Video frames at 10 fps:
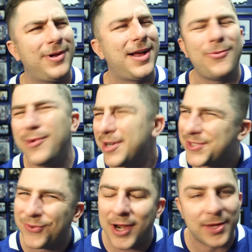well, I
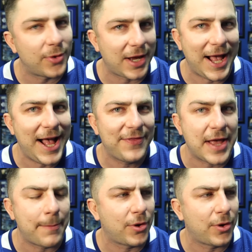wish Freddie would have had that,